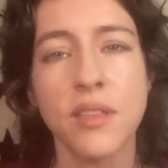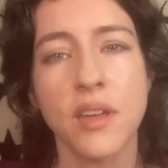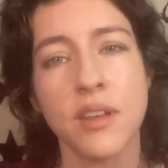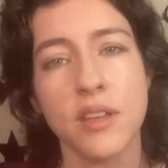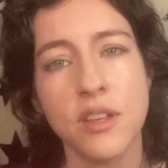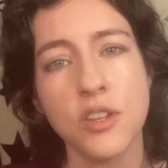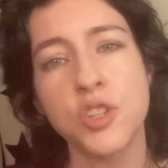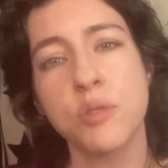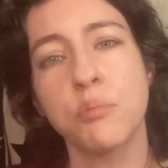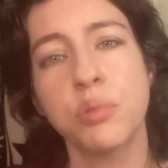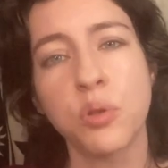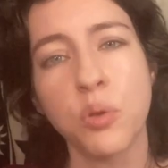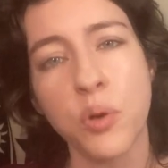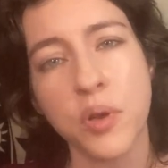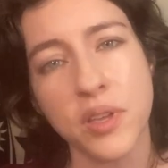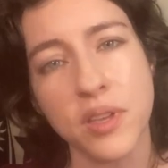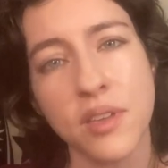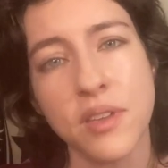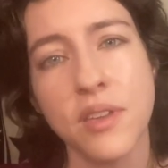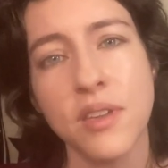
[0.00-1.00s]
that each
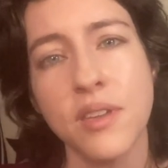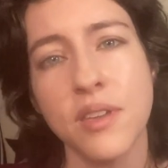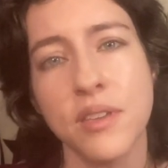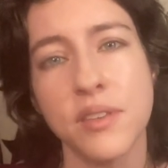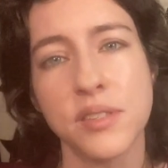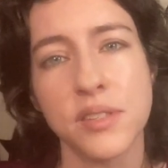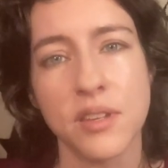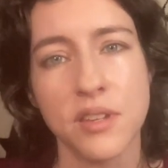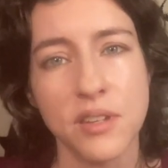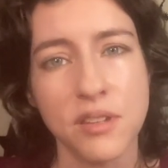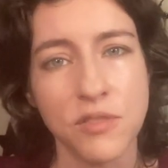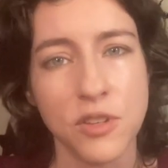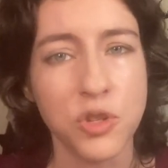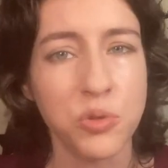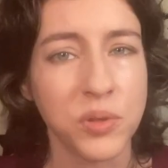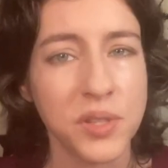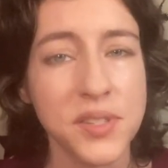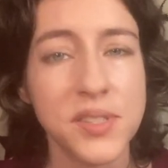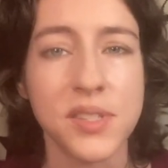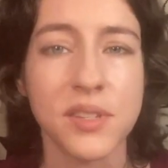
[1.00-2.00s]
employee is
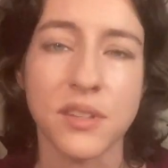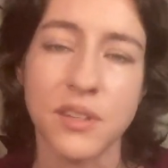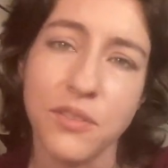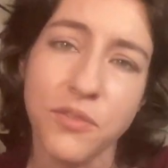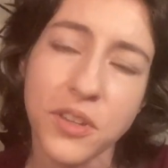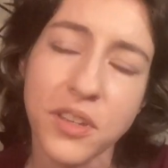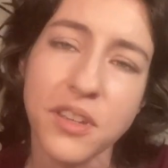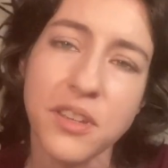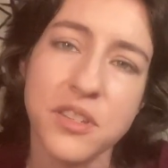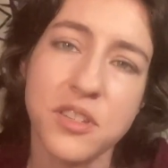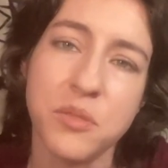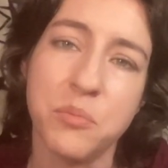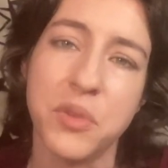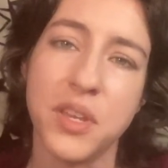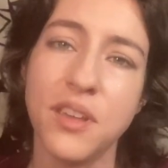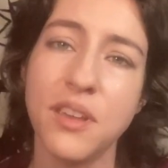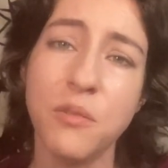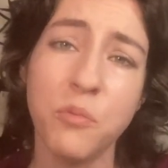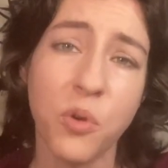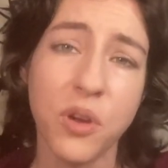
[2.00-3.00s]
individually significant to
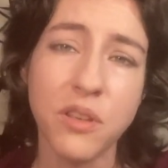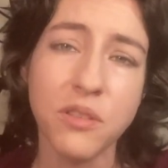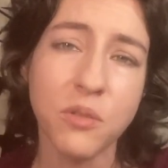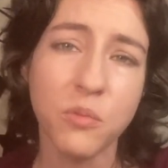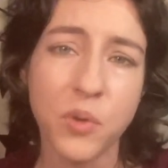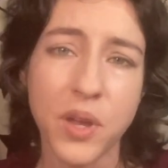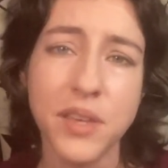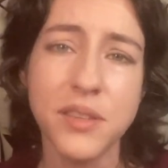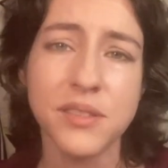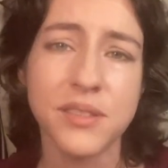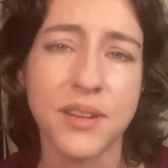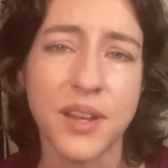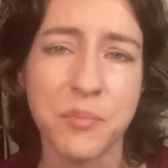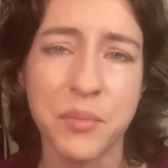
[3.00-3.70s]
me. And one of the ways that I